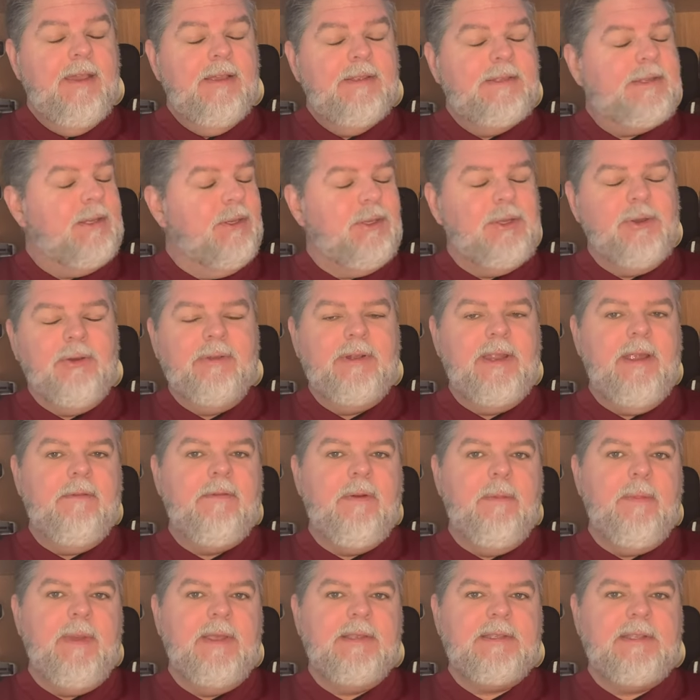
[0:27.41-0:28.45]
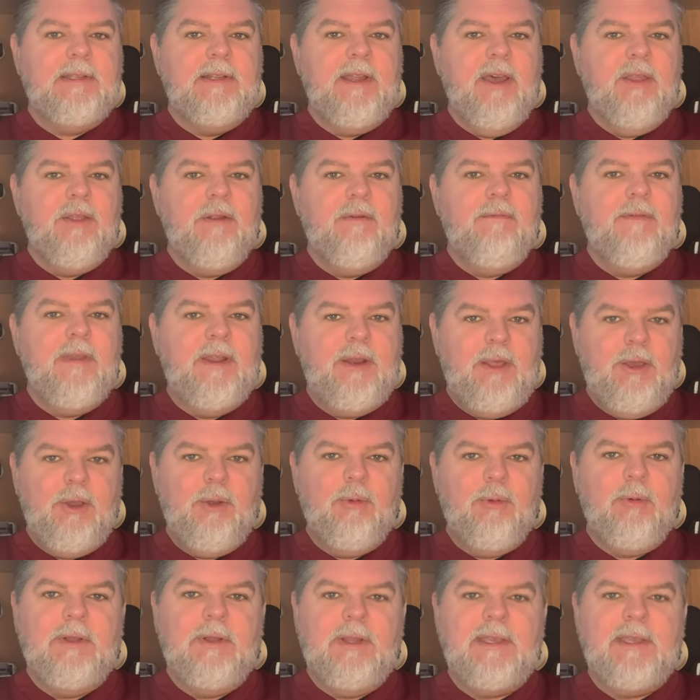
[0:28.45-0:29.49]
so you'll never miss another
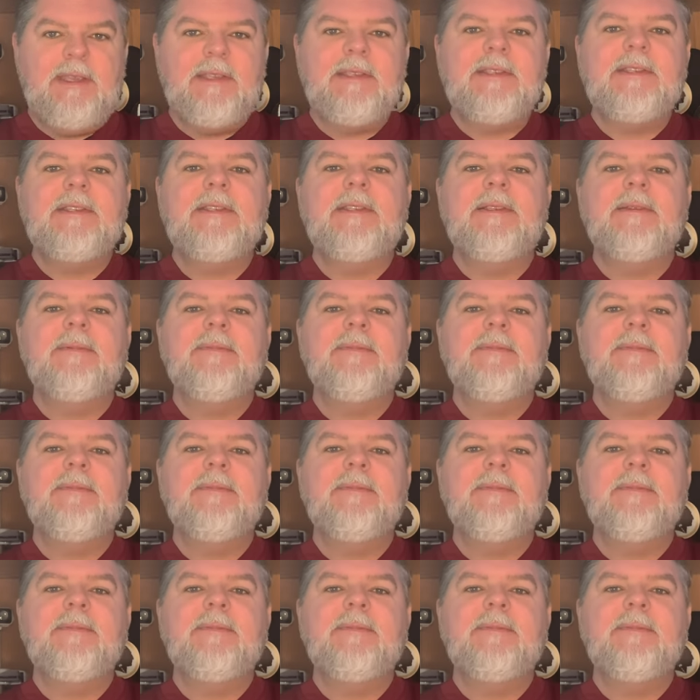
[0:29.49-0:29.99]
video release.